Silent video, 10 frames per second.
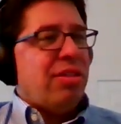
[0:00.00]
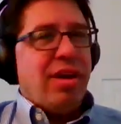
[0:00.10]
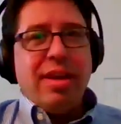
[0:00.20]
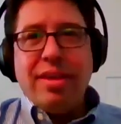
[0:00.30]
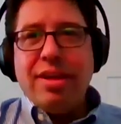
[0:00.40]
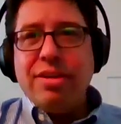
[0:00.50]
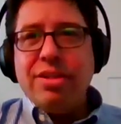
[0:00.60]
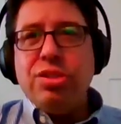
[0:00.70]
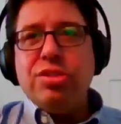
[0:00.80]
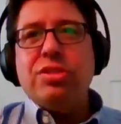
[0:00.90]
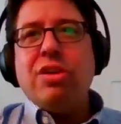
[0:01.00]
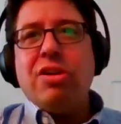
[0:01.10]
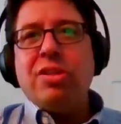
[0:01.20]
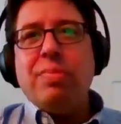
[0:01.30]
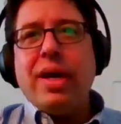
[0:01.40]
a lot of the areas you
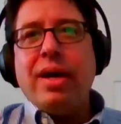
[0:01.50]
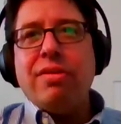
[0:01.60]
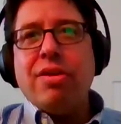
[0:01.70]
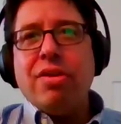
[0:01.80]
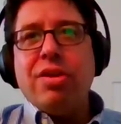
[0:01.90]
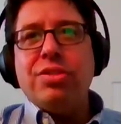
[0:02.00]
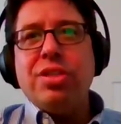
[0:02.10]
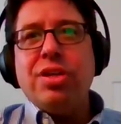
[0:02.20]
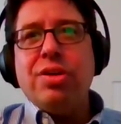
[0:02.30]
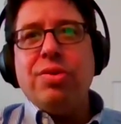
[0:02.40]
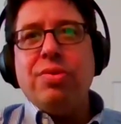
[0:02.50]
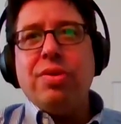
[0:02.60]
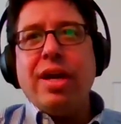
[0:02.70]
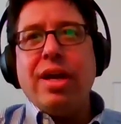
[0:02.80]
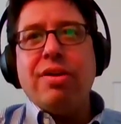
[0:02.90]
just talked about are
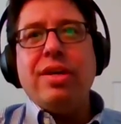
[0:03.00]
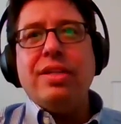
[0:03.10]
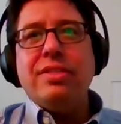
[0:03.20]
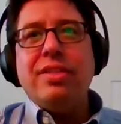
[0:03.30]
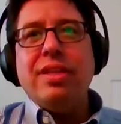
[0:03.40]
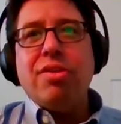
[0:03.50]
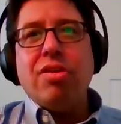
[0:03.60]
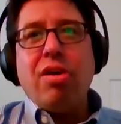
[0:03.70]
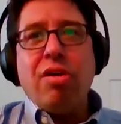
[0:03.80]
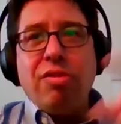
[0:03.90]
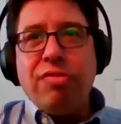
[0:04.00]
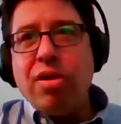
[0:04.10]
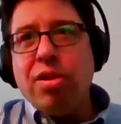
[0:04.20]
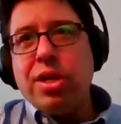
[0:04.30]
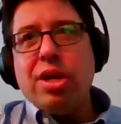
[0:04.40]
also areas that are
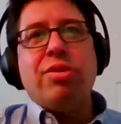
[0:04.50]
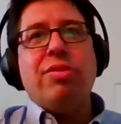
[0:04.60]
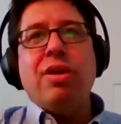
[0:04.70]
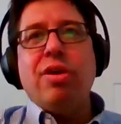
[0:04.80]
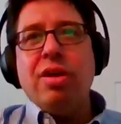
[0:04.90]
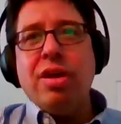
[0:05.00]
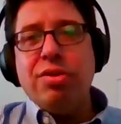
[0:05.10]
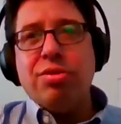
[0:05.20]
all falling